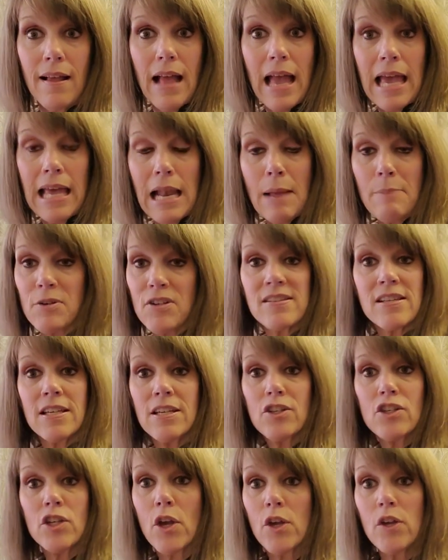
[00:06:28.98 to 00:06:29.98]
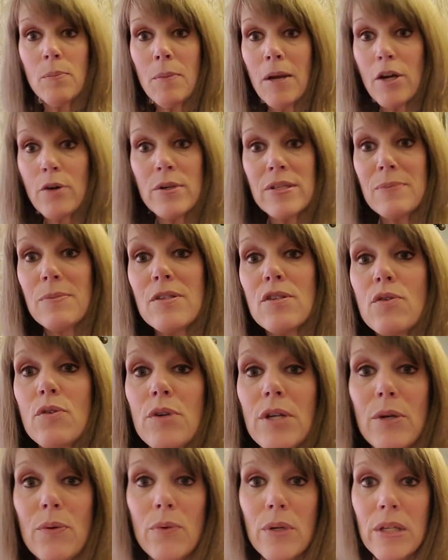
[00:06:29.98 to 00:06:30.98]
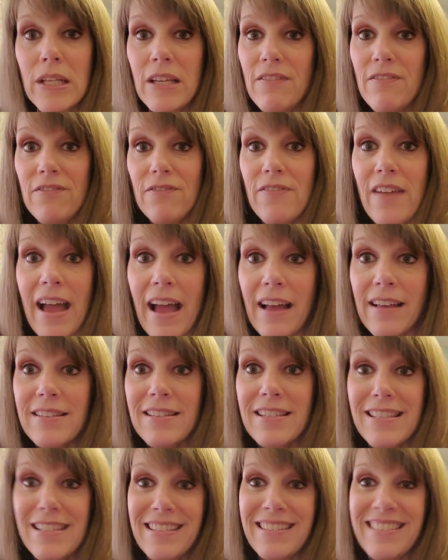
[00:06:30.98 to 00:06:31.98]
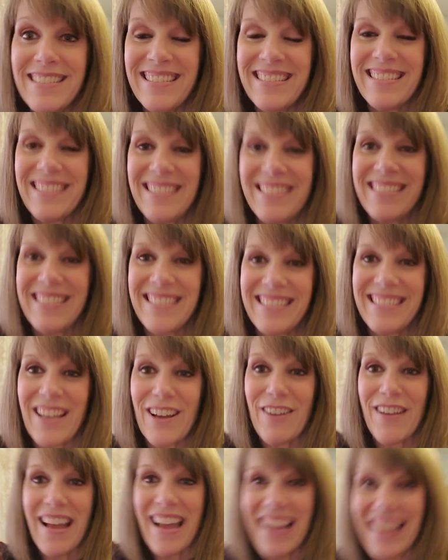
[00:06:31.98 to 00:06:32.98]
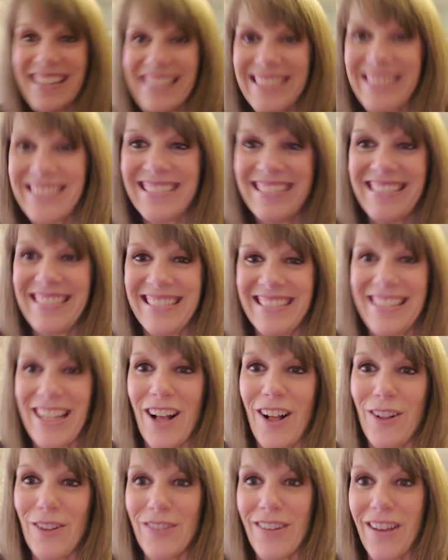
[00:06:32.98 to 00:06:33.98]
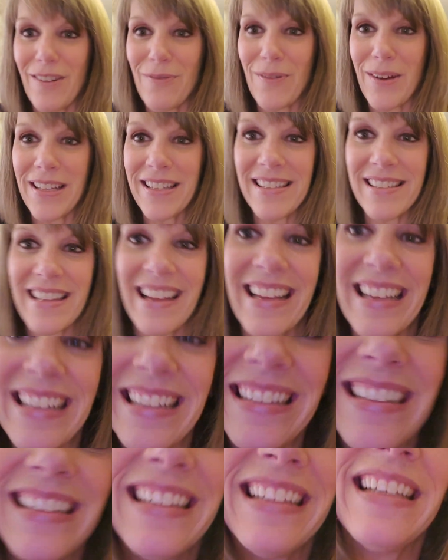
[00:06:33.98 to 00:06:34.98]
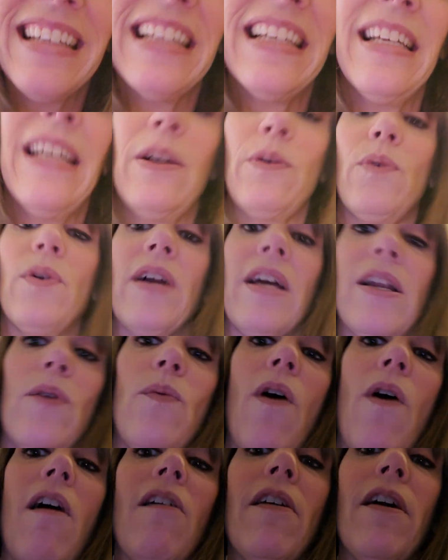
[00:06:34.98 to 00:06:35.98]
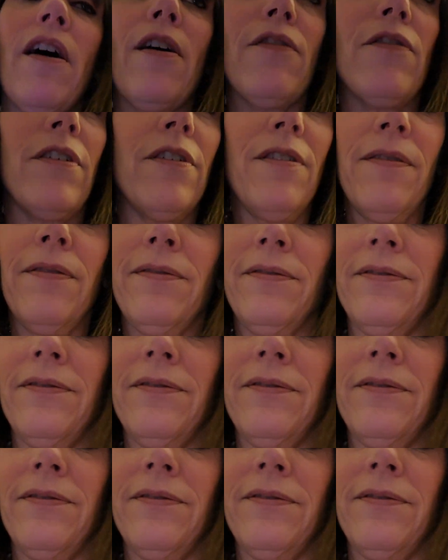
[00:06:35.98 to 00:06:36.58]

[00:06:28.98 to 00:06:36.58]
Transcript: and I'm just going to show you my Christmas tree really fast. Okay, hold on one second. We're going to walk over.